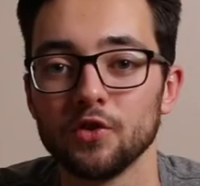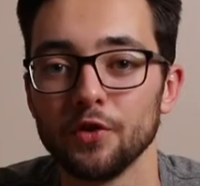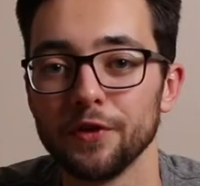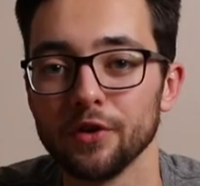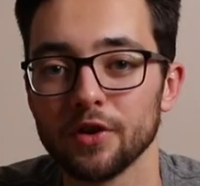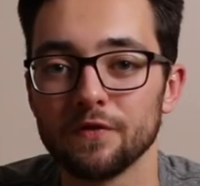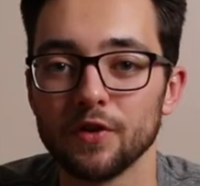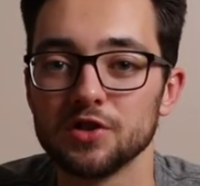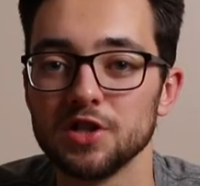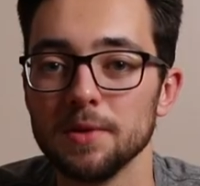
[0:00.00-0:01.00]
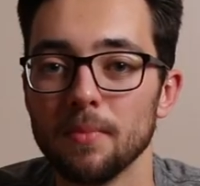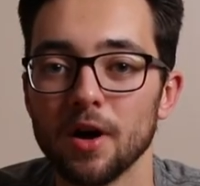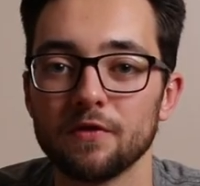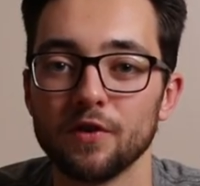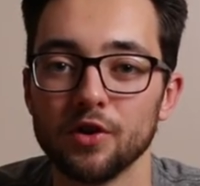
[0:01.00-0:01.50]
So if you're looking for a cheap
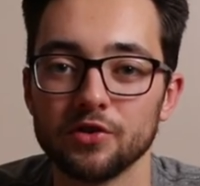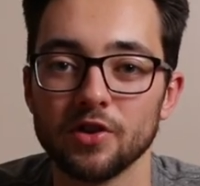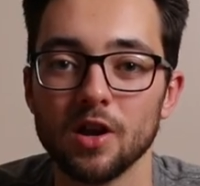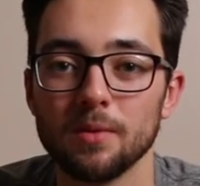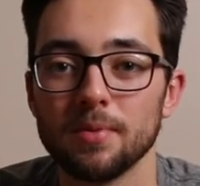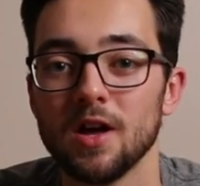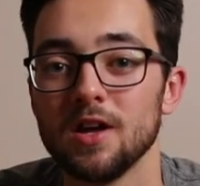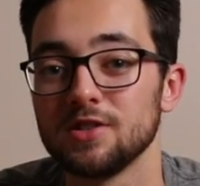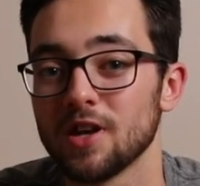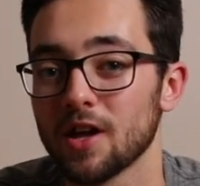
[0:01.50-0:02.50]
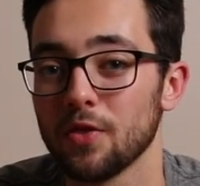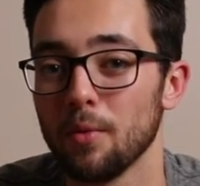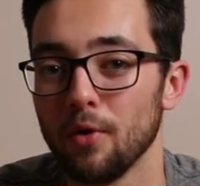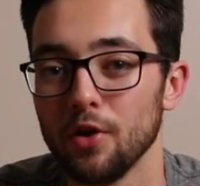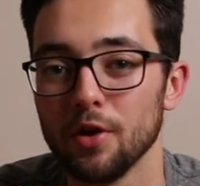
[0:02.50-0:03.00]
mic for your setup, check out the
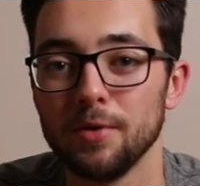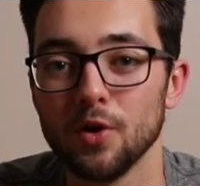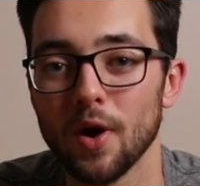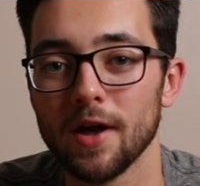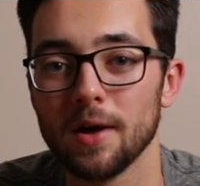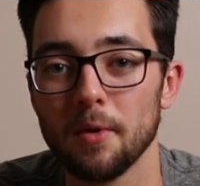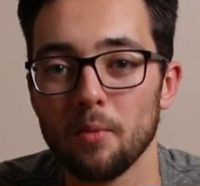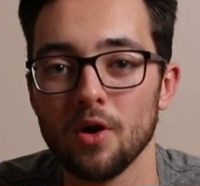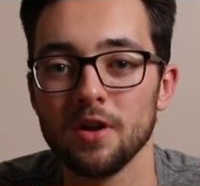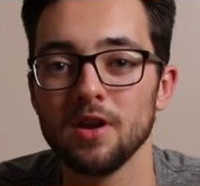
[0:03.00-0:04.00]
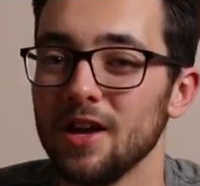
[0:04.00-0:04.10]
Boya BY-MM1.